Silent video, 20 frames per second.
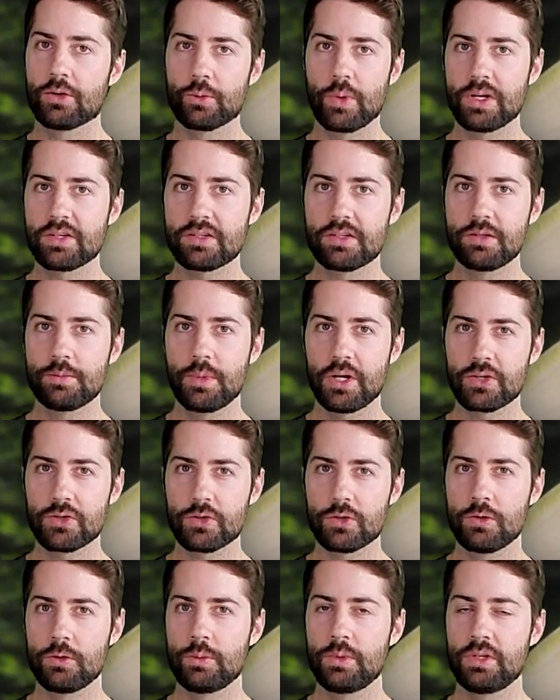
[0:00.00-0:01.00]
the rest of the
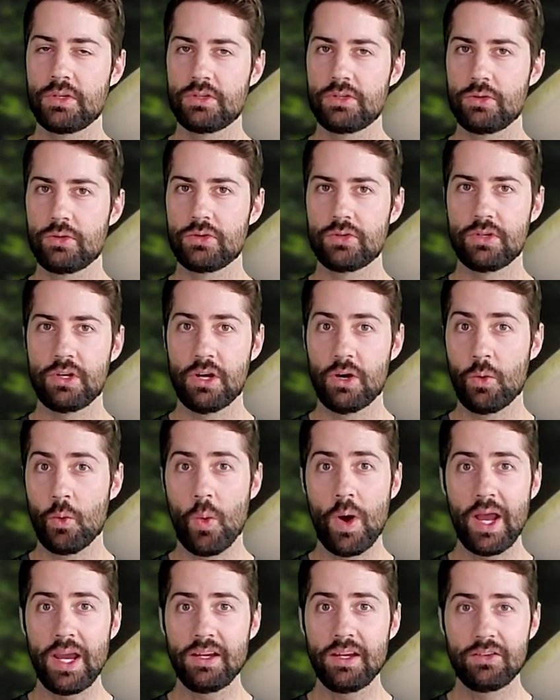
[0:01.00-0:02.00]
mushroom is usually a
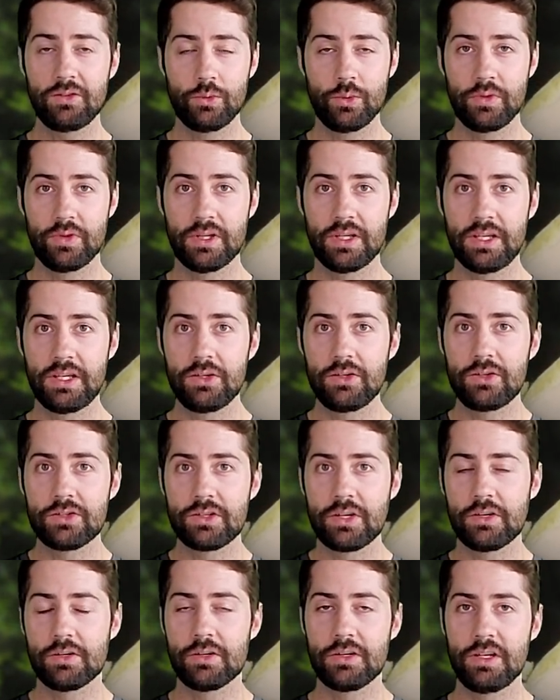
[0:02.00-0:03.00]
white, with the gills
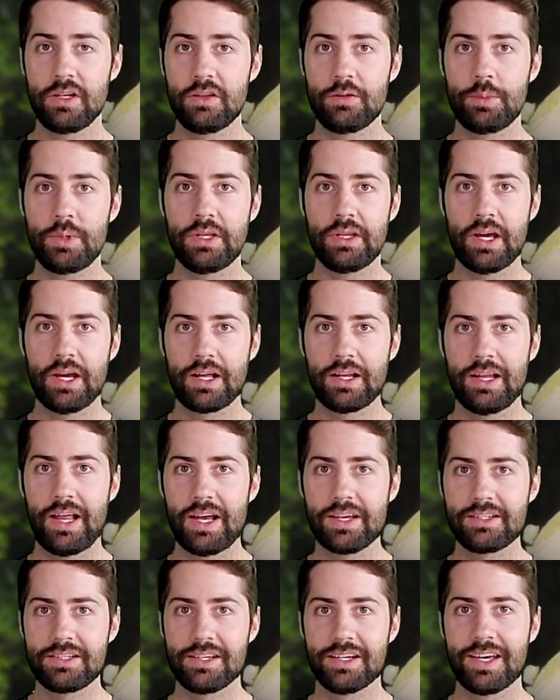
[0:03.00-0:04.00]
underneath being that
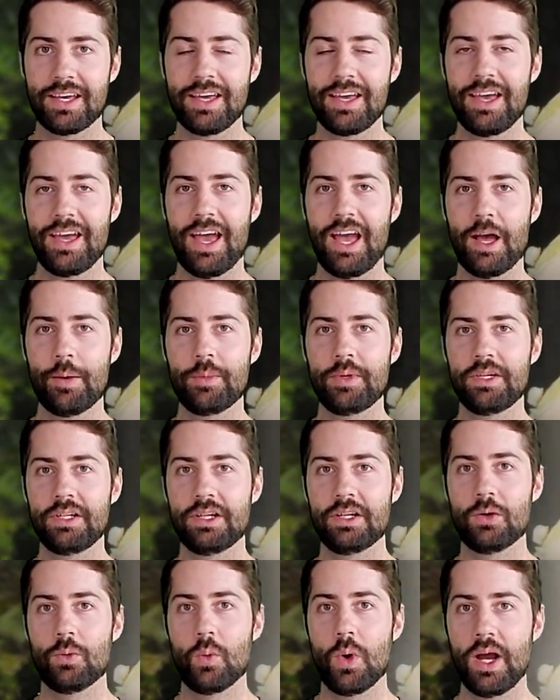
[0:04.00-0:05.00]
classic
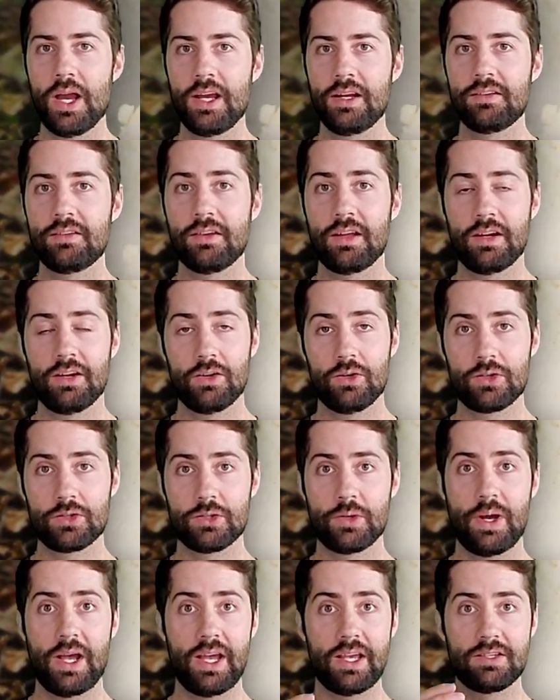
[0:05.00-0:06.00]
Amanita white, and it
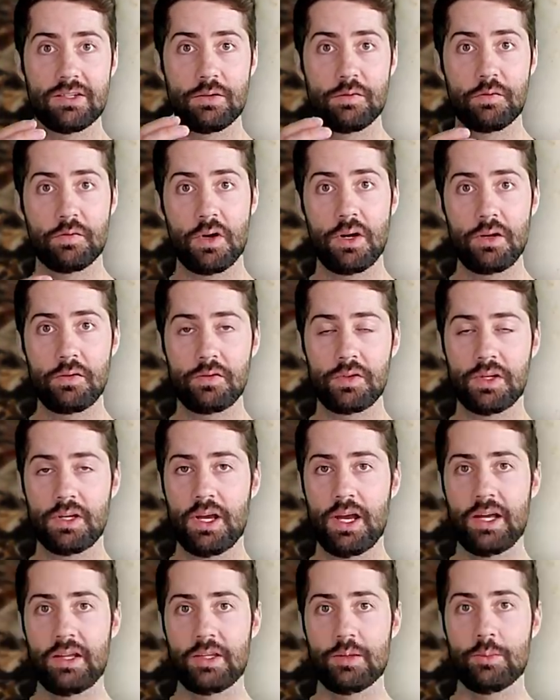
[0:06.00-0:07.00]
also has a volva
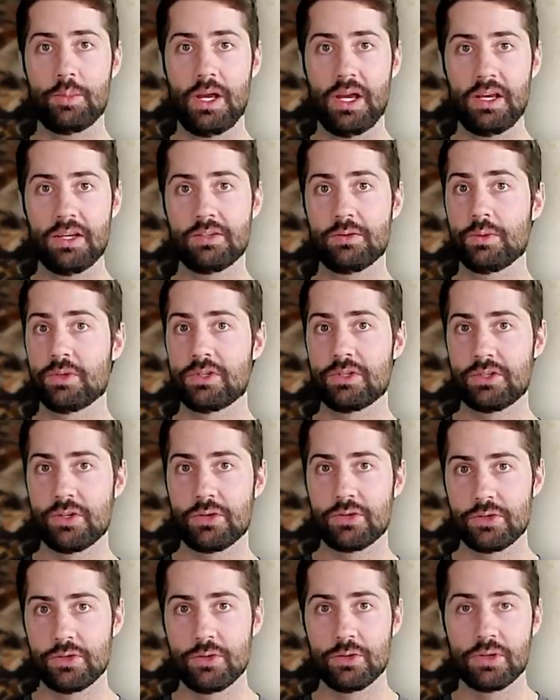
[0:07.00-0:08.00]
at the base, which is
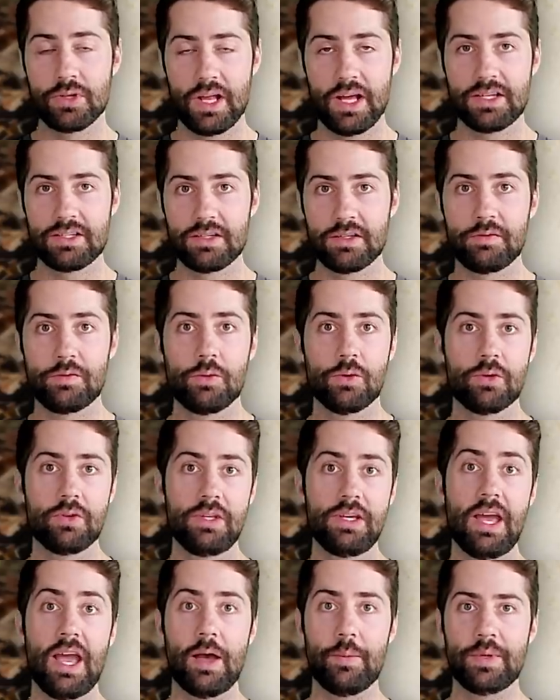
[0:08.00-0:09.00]
also classic for
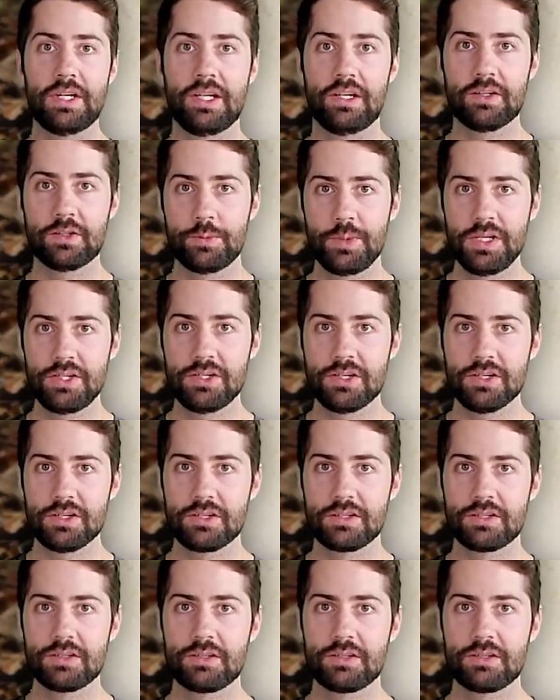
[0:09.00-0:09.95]
the Amanita species.